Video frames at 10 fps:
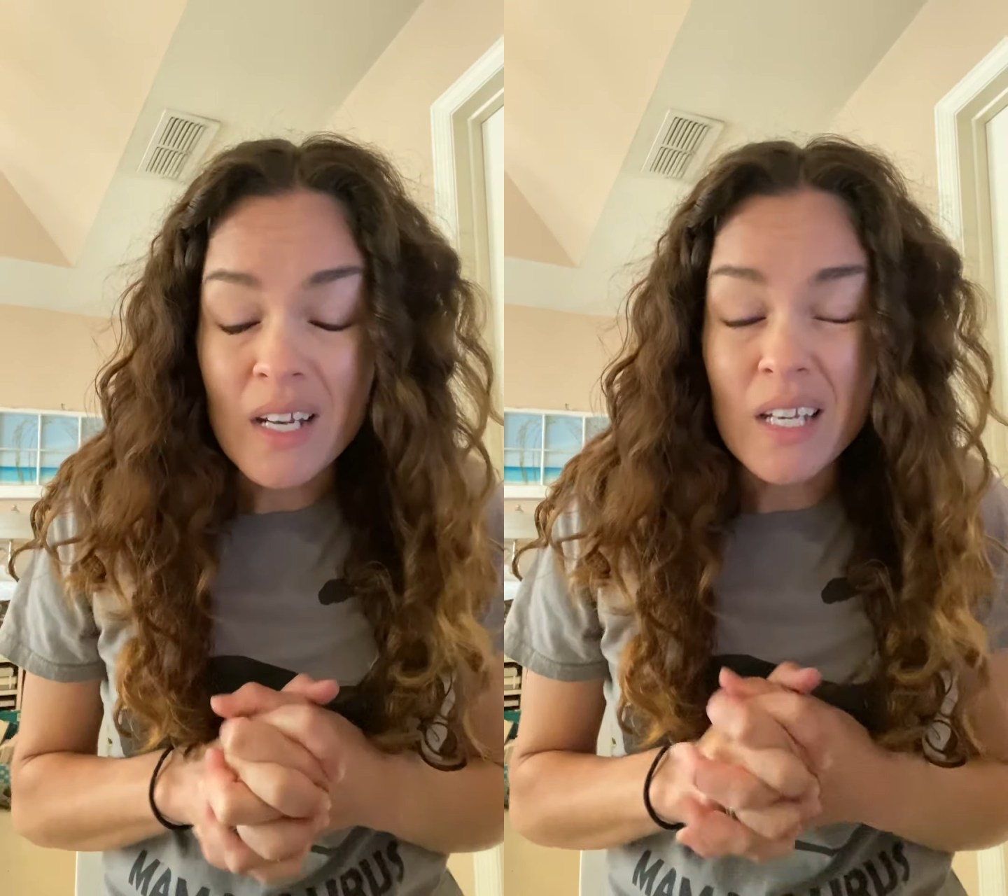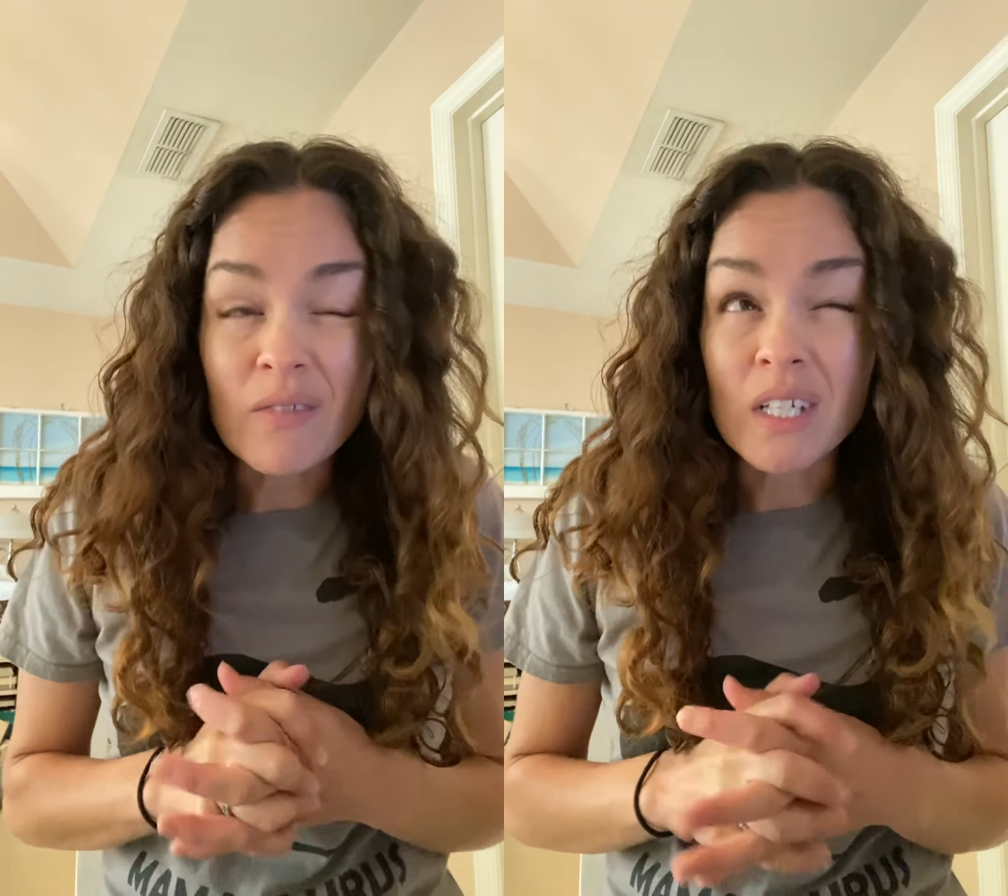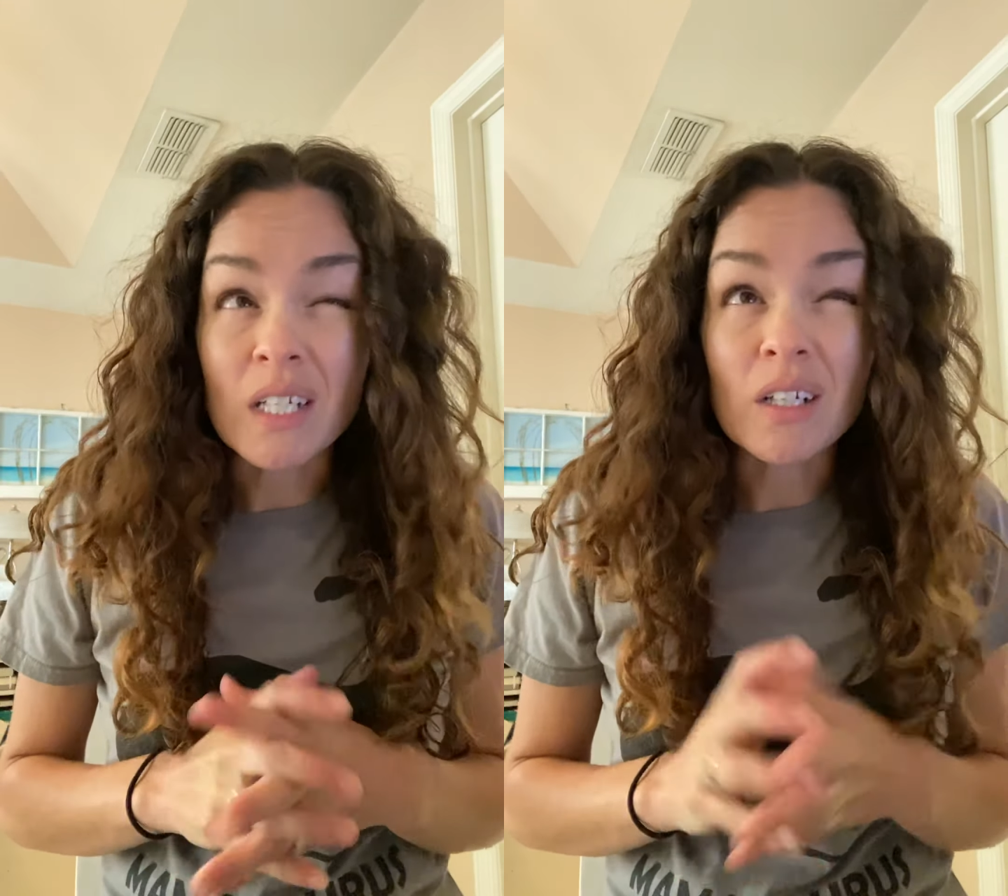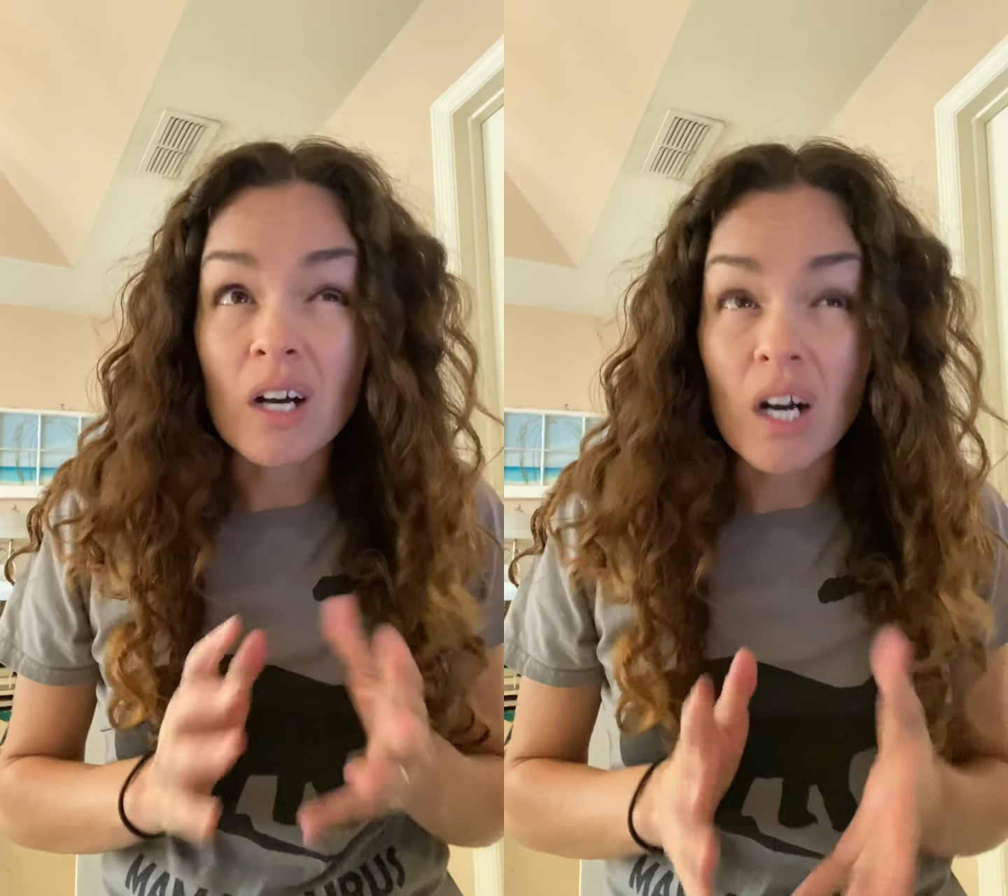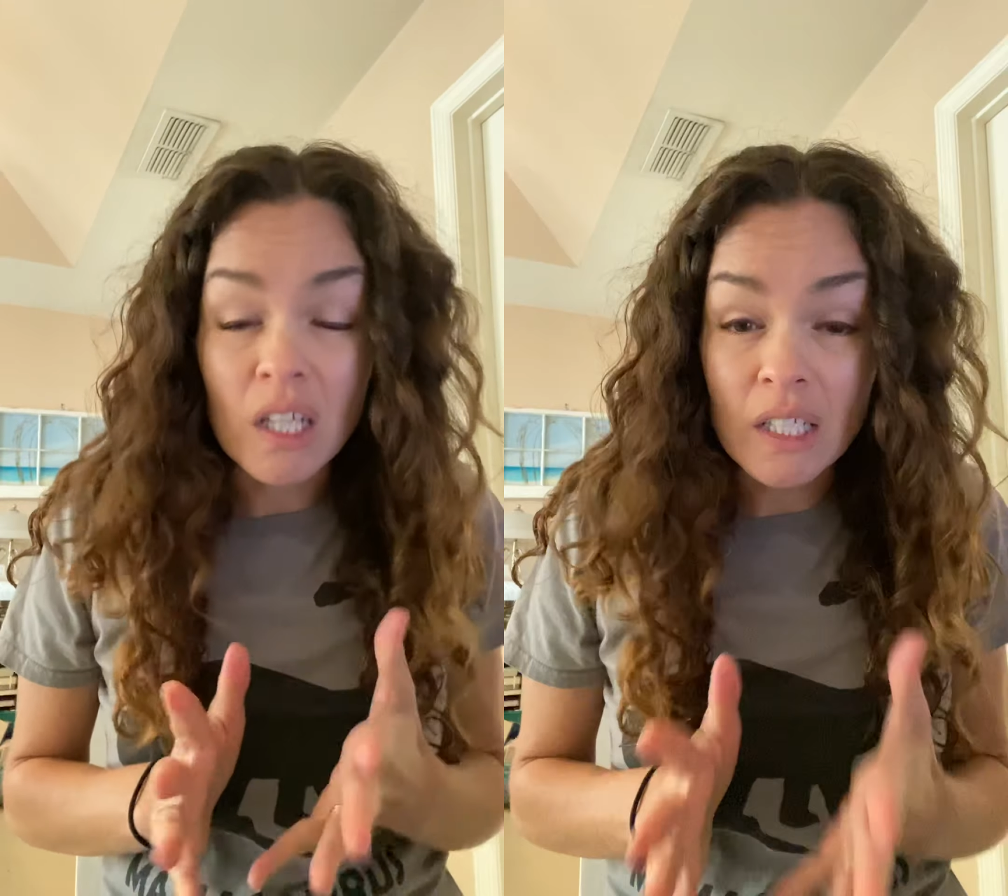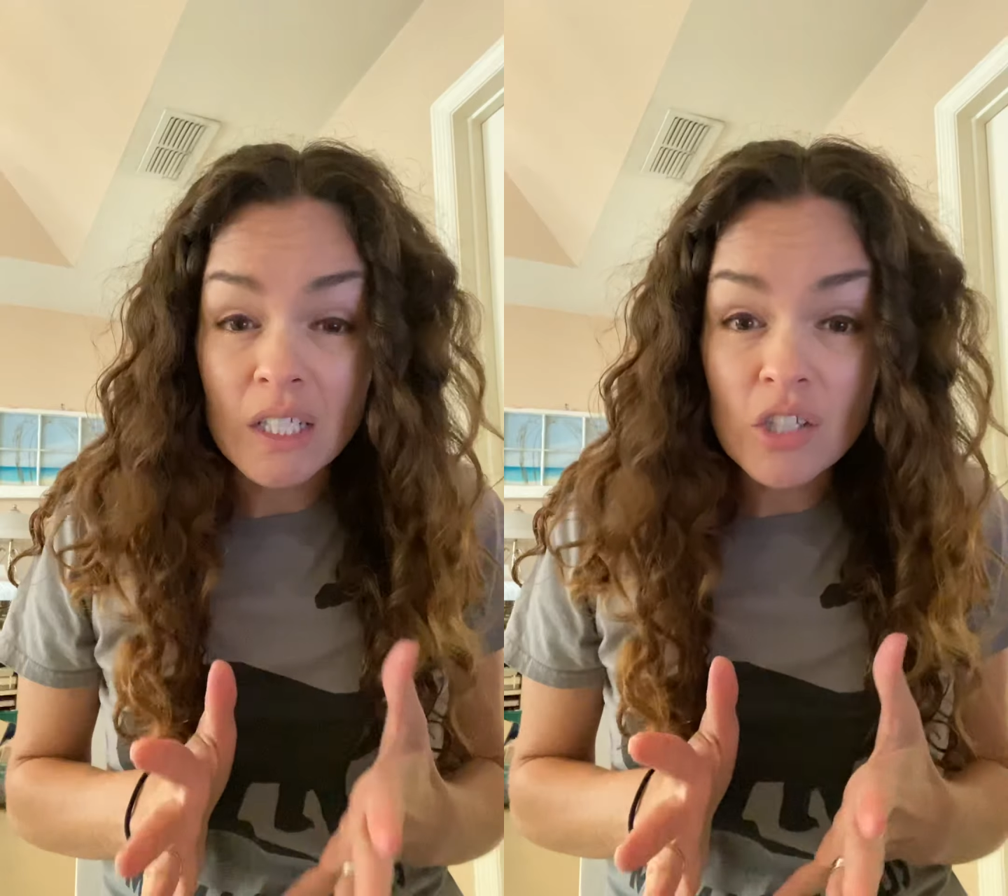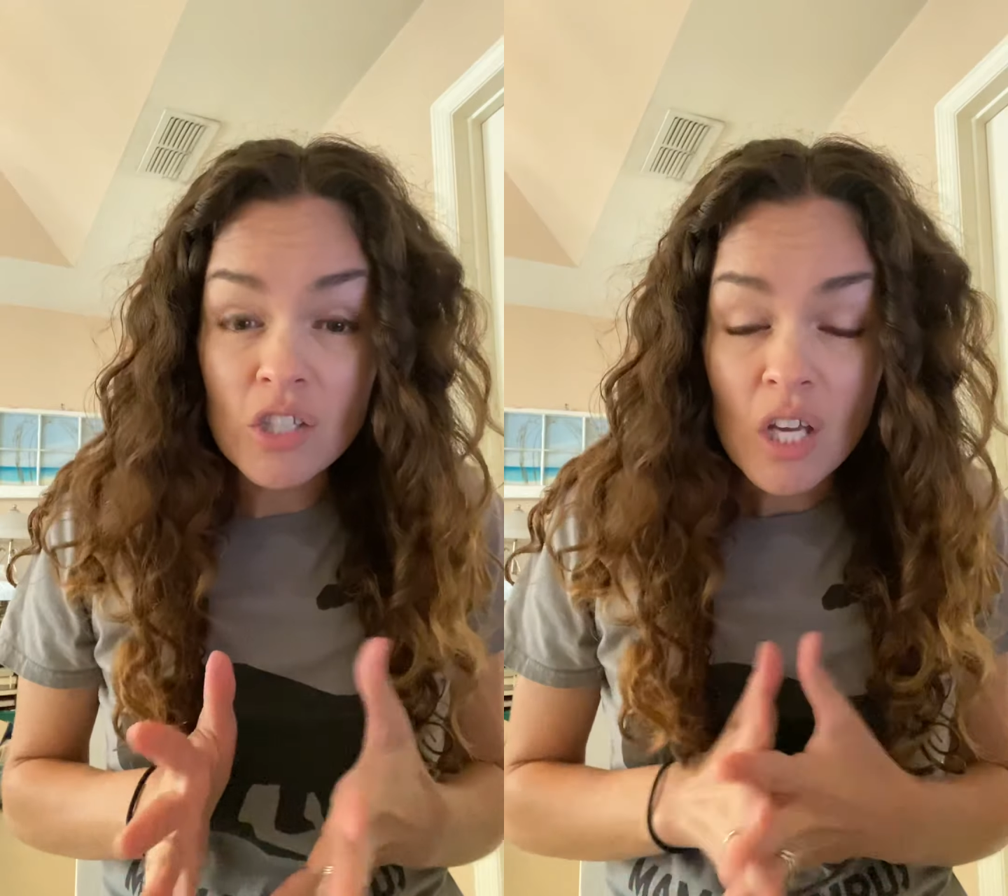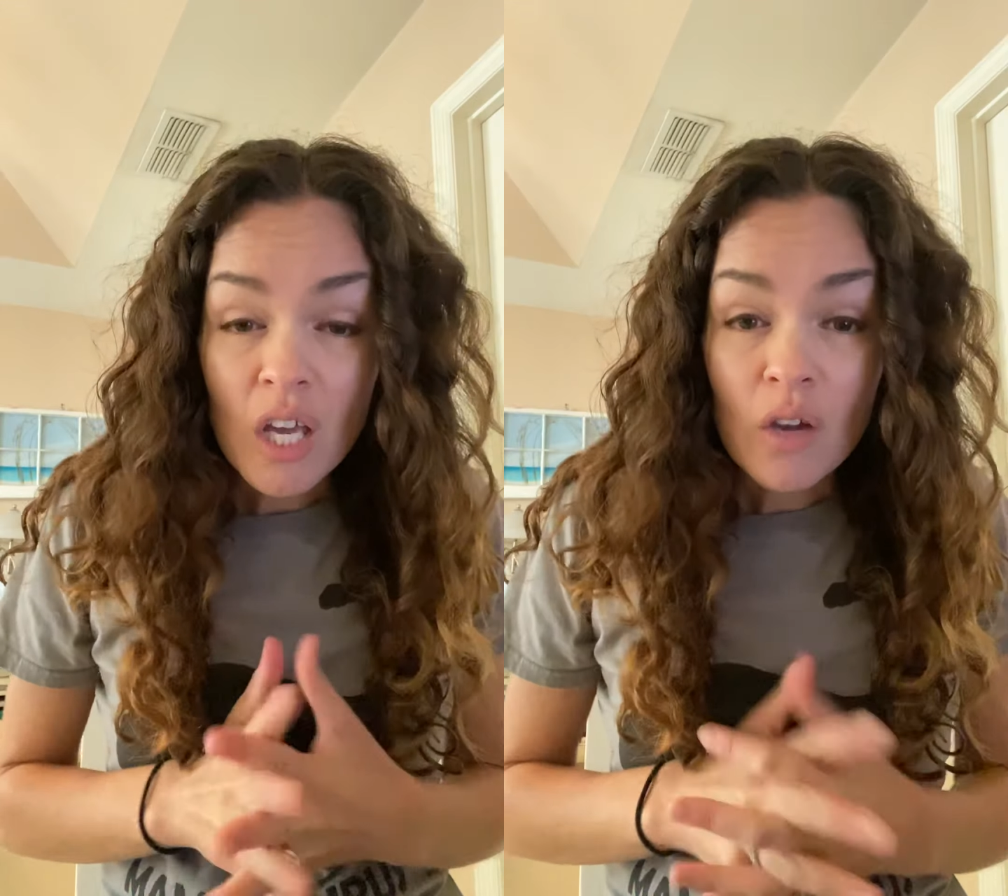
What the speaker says: and even in college,